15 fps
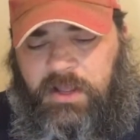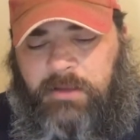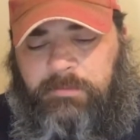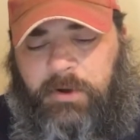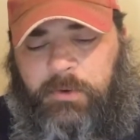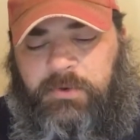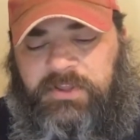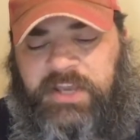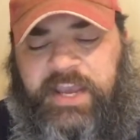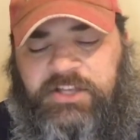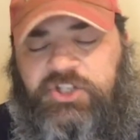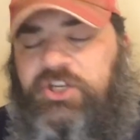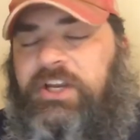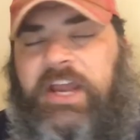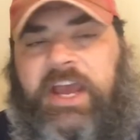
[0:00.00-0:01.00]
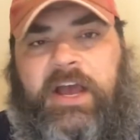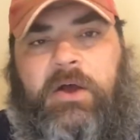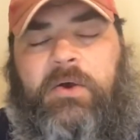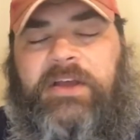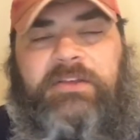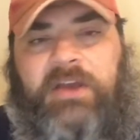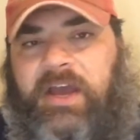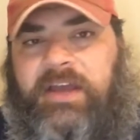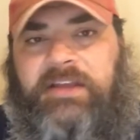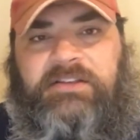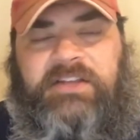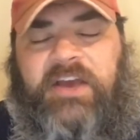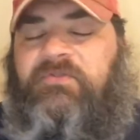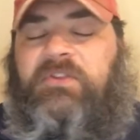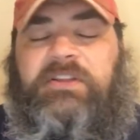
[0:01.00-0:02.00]
But with Gaethje now, I
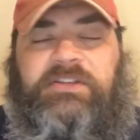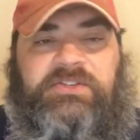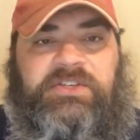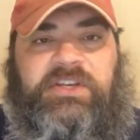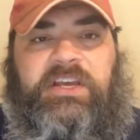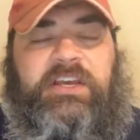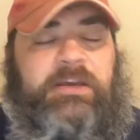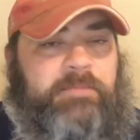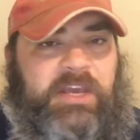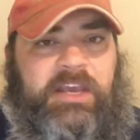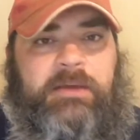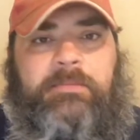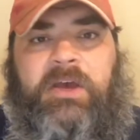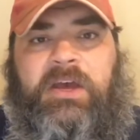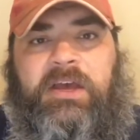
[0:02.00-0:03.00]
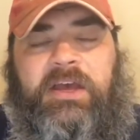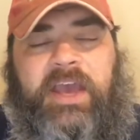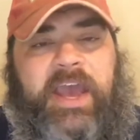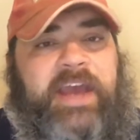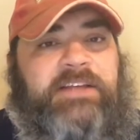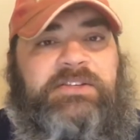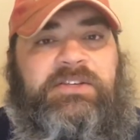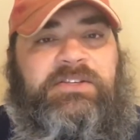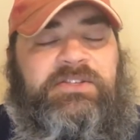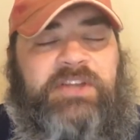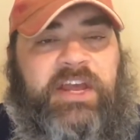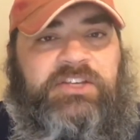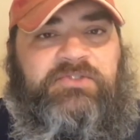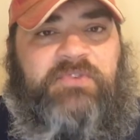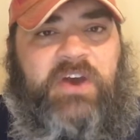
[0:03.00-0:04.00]
definitely see Khabib as his
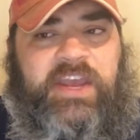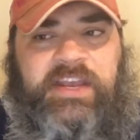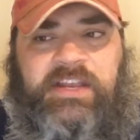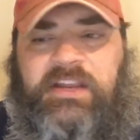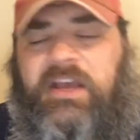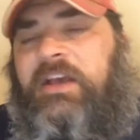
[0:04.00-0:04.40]
next fight.